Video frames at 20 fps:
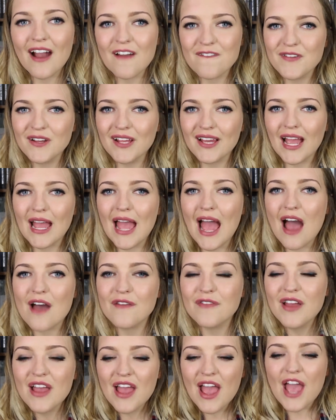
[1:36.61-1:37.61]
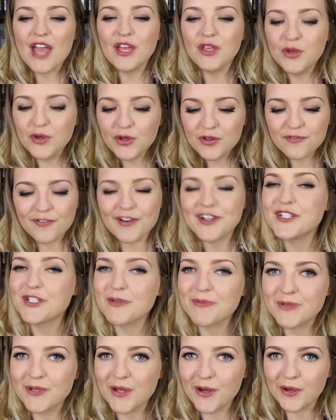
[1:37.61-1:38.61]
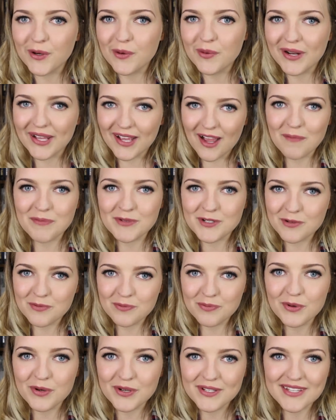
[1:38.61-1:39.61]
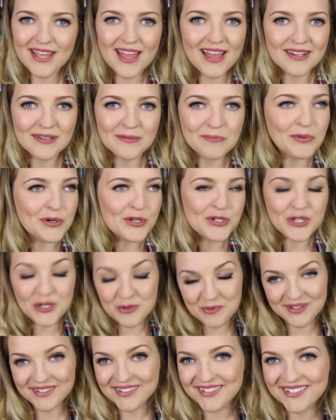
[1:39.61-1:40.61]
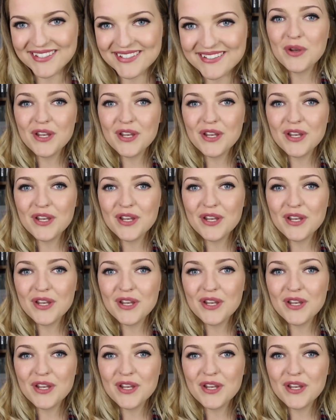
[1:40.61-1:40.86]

I feel like I have a good friendship circle when it comes to books and booktubers.